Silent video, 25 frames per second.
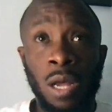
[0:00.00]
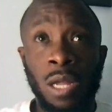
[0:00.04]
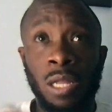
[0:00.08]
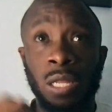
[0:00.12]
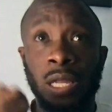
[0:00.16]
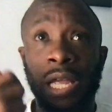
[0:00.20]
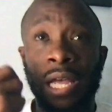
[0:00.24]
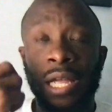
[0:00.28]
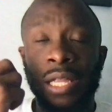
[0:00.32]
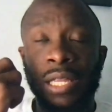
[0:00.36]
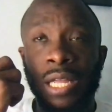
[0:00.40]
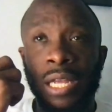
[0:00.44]

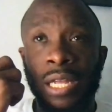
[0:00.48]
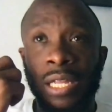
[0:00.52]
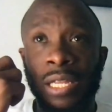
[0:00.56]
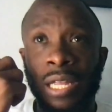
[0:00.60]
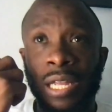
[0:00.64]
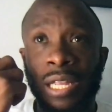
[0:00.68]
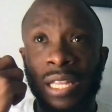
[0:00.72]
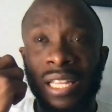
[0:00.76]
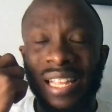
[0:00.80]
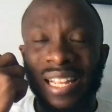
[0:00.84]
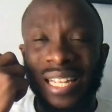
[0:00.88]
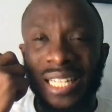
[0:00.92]
the,
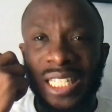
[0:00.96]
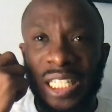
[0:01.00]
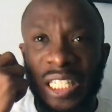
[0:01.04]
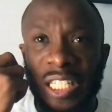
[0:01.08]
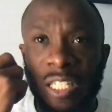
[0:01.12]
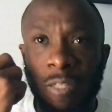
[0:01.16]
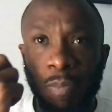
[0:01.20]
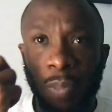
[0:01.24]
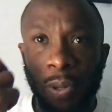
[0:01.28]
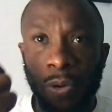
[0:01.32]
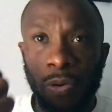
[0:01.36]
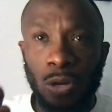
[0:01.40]
the, the,
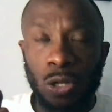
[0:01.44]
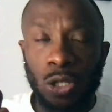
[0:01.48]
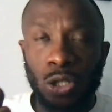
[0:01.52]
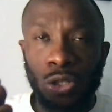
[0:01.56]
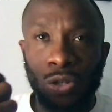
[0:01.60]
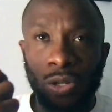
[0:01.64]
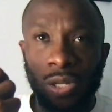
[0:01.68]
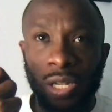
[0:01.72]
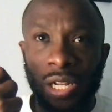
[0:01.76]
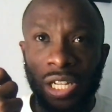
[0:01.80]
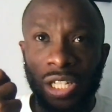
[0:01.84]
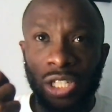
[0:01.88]

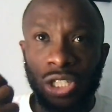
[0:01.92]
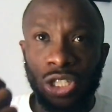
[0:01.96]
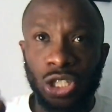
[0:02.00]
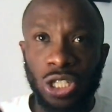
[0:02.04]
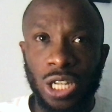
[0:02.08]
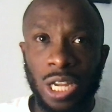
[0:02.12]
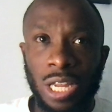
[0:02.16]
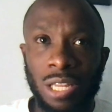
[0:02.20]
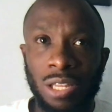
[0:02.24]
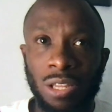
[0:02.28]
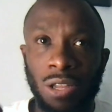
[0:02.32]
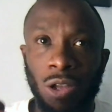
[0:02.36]
spiritual
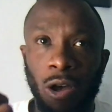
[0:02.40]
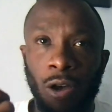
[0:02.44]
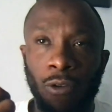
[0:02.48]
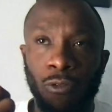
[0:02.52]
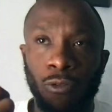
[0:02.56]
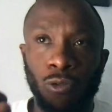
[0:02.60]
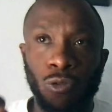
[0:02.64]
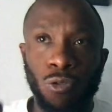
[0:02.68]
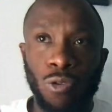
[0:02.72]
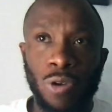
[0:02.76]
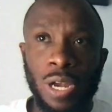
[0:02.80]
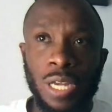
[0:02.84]
agenda of
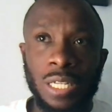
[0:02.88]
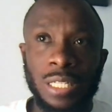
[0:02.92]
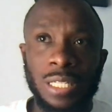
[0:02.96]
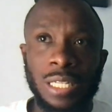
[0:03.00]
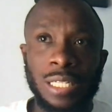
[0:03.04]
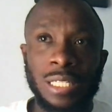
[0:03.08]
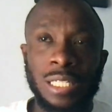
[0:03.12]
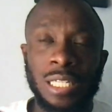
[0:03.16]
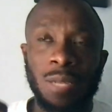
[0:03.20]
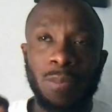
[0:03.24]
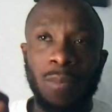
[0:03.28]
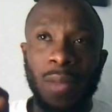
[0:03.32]

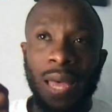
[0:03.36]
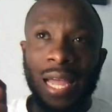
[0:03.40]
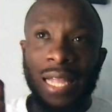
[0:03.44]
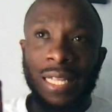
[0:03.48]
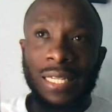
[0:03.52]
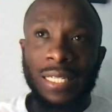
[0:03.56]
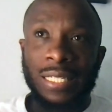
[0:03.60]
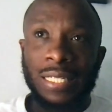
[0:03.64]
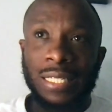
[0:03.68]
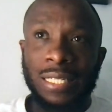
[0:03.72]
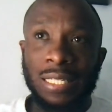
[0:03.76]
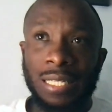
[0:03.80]
racism
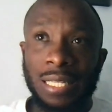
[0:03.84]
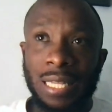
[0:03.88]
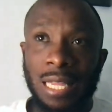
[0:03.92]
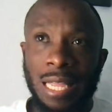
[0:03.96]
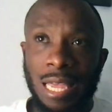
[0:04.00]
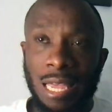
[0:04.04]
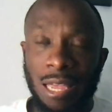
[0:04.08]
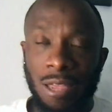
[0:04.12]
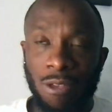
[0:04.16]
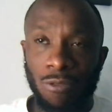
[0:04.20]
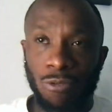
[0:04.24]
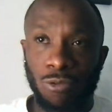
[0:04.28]
and
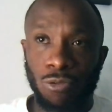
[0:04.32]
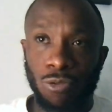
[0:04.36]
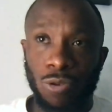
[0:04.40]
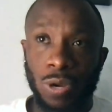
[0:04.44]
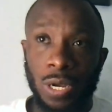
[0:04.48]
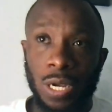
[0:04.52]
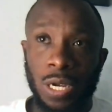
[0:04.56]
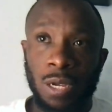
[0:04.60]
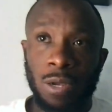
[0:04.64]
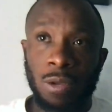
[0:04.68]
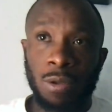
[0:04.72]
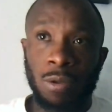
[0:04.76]

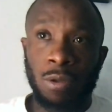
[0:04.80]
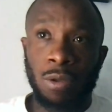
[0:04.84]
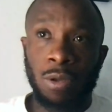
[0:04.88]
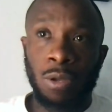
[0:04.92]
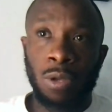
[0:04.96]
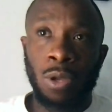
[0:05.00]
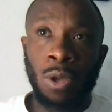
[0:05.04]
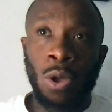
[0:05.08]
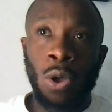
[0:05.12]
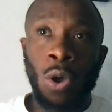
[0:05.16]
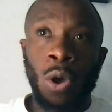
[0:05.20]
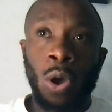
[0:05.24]
slavery
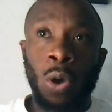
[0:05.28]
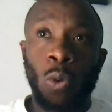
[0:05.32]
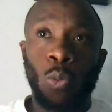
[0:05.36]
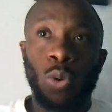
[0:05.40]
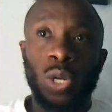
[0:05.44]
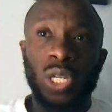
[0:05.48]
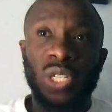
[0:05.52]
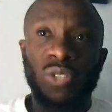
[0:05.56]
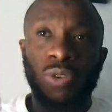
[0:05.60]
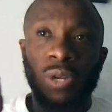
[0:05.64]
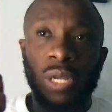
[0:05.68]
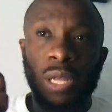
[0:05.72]

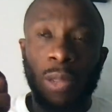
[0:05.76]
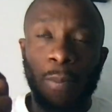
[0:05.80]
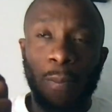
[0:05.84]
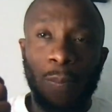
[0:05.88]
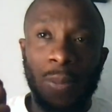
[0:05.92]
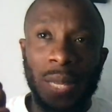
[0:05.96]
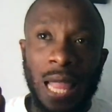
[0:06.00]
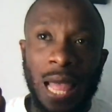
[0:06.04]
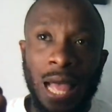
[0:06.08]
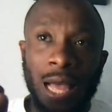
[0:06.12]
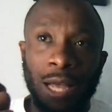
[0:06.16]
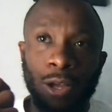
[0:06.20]
was for the
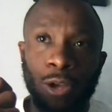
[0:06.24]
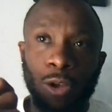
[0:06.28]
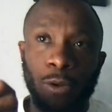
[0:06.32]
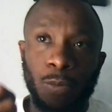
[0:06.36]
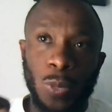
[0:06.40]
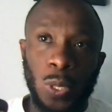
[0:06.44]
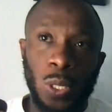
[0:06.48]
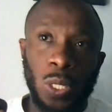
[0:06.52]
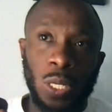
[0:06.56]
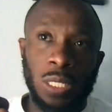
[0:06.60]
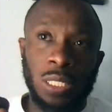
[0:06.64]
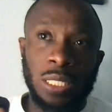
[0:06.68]
black
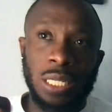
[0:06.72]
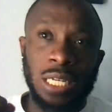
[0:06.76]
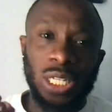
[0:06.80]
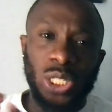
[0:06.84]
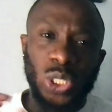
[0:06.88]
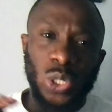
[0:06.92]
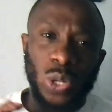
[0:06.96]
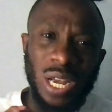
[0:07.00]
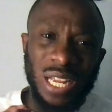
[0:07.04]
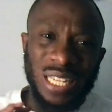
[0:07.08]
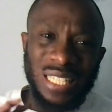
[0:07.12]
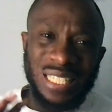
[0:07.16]
community
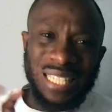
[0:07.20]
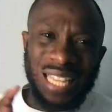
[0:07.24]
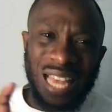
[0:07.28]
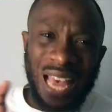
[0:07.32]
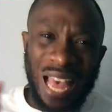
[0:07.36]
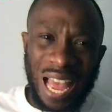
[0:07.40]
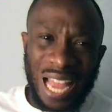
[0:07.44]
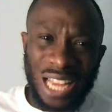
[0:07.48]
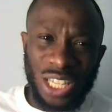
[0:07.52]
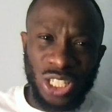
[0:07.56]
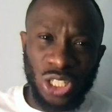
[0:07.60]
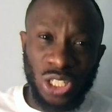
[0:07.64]
to
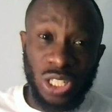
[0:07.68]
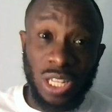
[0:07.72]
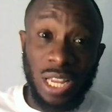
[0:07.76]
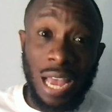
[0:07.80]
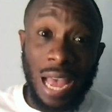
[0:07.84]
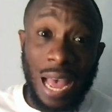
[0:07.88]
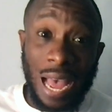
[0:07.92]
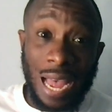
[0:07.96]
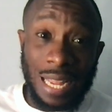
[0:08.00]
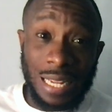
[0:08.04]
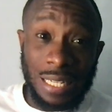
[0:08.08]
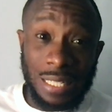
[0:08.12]
attach
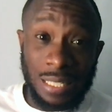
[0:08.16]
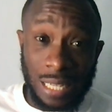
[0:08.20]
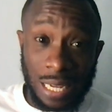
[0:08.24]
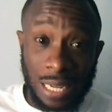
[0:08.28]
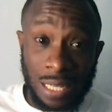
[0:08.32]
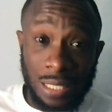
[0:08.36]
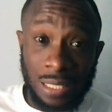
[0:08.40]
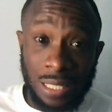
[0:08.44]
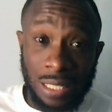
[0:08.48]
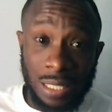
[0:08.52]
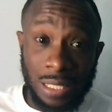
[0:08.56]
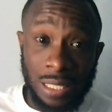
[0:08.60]
their
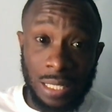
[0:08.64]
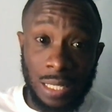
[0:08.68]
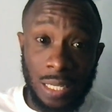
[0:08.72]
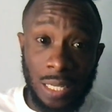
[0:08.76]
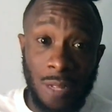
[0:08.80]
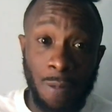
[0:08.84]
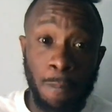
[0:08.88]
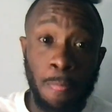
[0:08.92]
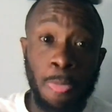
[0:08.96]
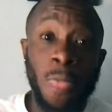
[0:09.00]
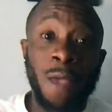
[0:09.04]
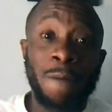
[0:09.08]

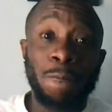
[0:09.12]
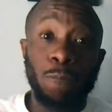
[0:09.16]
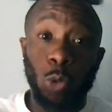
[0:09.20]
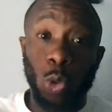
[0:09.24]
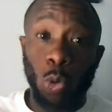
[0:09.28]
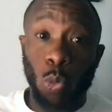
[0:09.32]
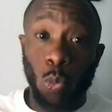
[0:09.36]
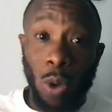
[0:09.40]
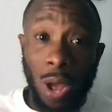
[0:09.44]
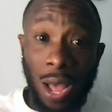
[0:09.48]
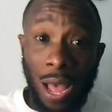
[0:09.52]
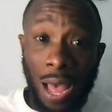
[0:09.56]
identity
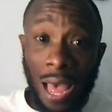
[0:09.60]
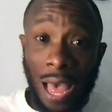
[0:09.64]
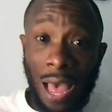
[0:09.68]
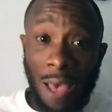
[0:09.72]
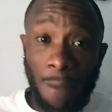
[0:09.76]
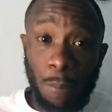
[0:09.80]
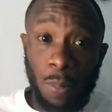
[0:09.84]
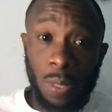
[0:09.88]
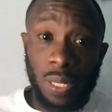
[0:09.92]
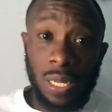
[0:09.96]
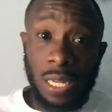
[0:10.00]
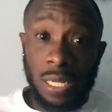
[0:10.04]
to what
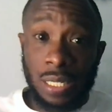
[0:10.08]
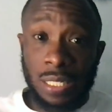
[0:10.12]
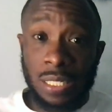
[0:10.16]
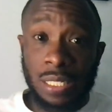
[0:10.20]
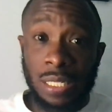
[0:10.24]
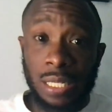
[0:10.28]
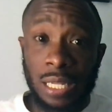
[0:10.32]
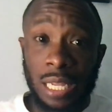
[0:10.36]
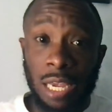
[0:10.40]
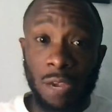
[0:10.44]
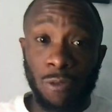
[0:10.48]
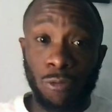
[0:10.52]
happened in
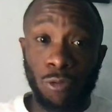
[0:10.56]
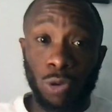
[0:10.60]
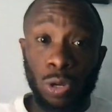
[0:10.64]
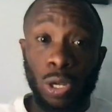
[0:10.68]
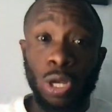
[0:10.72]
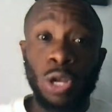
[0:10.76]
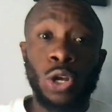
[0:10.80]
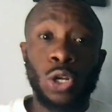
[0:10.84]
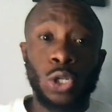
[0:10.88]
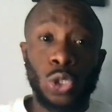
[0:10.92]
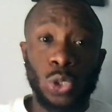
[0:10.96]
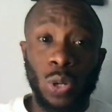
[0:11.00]

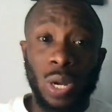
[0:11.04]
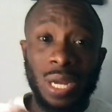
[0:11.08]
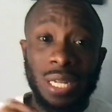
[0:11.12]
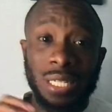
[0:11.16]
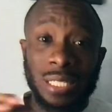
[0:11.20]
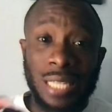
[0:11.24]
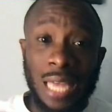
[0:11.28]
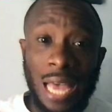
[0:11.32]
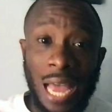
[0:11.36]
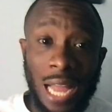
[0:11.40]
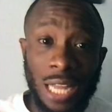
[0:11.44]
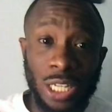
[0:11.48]
slavery, to
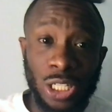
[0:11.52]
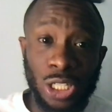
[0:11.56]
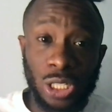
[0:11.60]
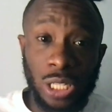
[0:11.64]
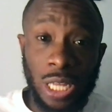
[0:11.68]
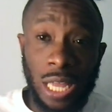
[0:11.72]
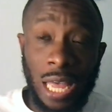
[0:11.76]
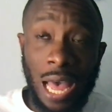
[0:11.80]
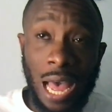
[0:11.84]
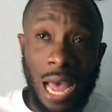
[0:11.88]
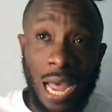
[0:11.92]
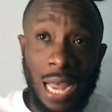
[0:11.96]
attach
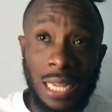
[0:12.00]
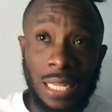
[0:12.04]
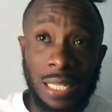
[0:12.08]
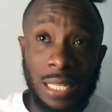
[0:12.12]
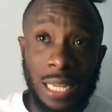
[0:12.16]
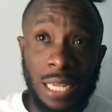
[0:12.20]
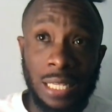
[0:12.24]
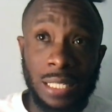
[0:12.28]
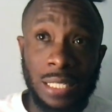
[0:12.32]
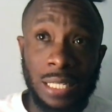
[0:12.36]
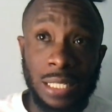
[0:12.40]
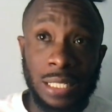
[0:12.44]
their
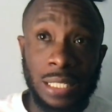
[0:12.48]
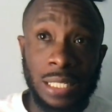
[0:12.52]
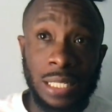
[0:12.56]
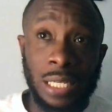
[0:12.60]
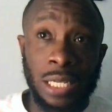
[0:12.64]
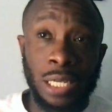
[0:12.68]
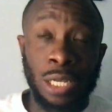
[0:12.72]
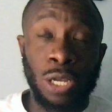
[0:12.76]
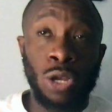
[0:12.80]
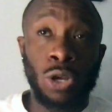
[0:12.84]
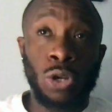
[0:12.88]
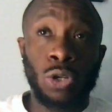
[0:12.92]

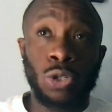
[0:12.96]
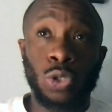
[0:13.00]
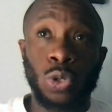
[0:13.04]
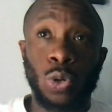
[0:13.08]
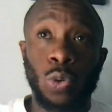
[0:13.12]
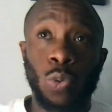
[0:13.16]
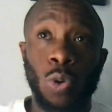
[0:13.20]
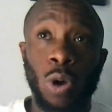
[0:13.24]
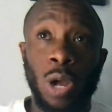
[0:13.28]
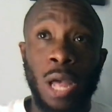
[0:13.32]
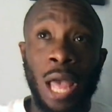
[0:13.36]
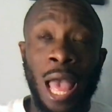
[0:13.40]
identity to
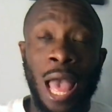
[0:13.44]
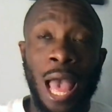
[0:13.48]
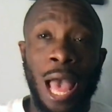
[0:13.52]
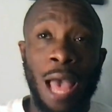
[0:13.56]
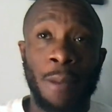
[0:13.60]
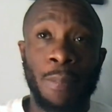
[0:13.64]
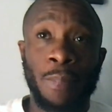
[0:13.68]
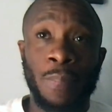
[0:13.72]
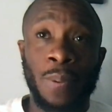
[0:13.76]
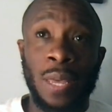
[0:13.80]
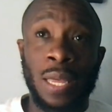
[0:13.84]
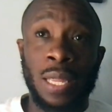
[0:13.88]
what
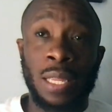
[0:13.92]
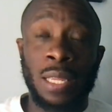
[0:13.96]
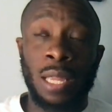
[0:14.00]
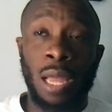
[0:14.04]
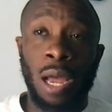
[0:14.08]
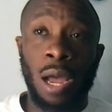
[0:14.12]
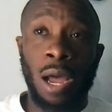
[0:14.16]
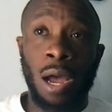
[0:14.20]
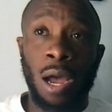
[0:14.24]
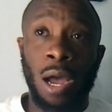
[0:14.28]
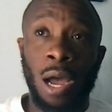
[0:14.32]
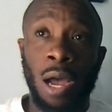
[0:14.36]
happened
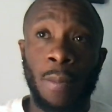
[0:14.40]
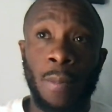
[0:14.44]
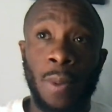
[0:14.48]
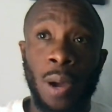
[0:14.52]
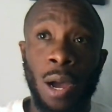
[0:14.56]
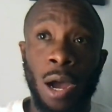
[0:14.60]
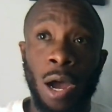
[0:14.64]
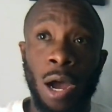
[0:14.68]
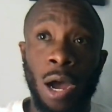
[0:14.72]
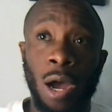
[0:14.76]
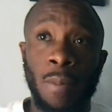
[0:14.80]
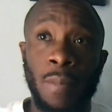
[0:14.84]
um,
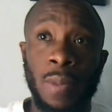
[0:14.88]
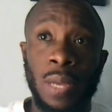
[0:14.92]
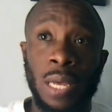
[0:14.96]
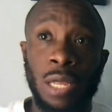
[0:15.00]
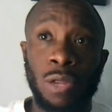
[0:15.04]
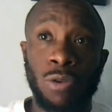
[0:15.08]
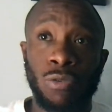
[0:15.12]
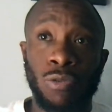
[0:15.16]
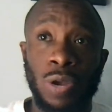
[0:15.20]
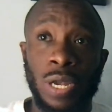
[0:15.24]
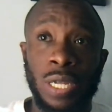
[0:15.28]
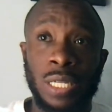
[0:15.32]
um,
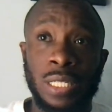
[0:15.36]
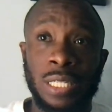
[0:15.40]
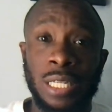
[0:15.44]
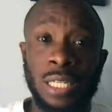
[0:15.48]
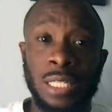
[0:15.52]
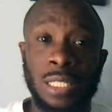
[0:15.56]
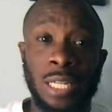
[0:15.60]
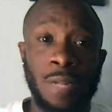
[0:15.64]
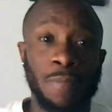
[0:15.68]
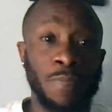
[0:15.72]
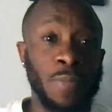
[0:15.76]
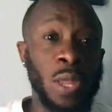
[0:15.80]
in
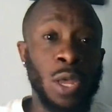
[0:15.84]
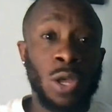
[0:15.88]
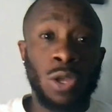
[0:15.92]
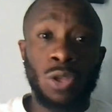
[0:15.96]
racism.